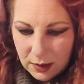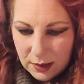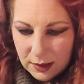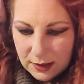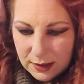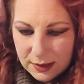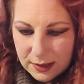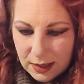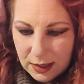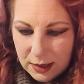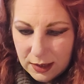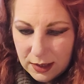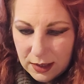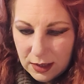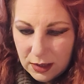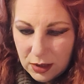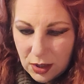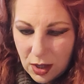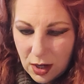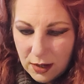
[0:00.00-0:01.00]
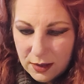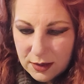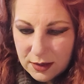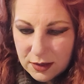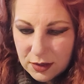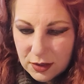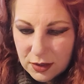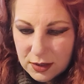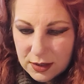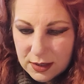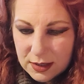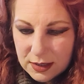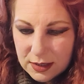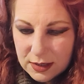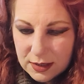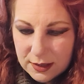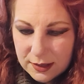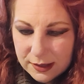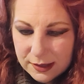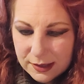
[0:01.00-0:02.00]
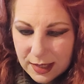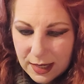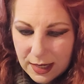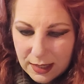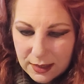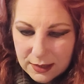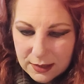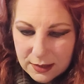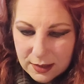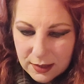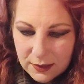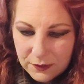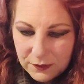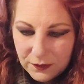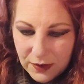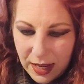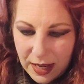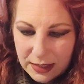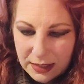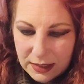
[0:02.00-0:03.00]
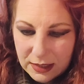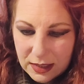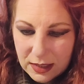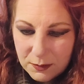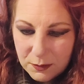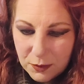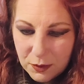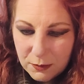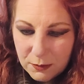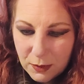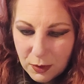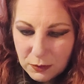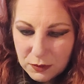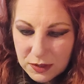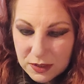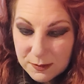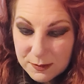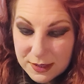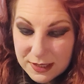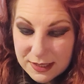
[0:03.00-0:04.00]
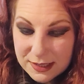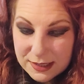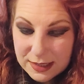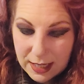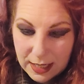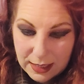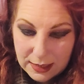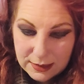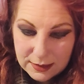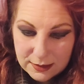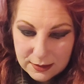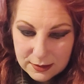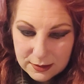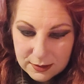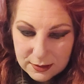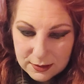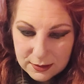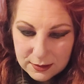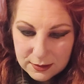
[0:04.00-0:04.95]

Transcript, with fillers: Silky locks turned into snakes, vanity promotes mistakes.